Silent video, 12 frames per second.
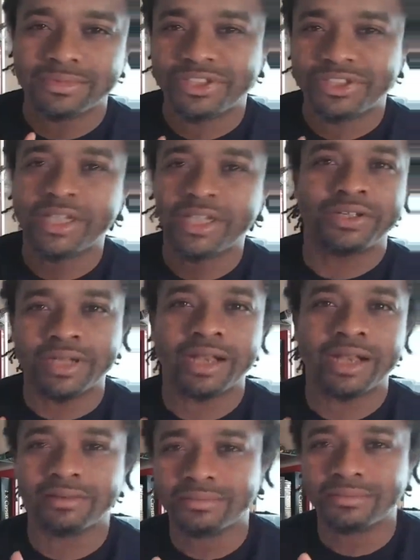shit
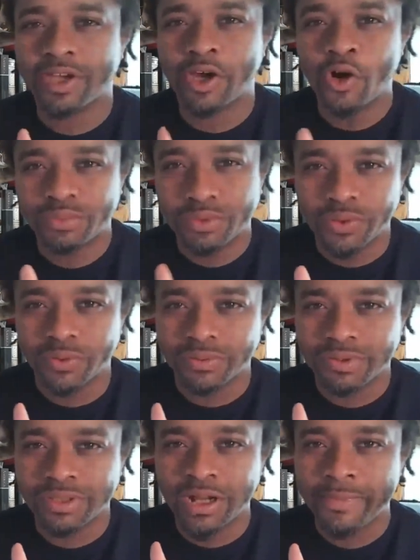you gotta comb through.
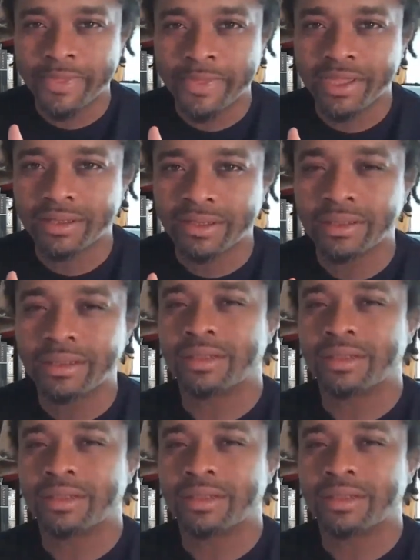You know what I mean?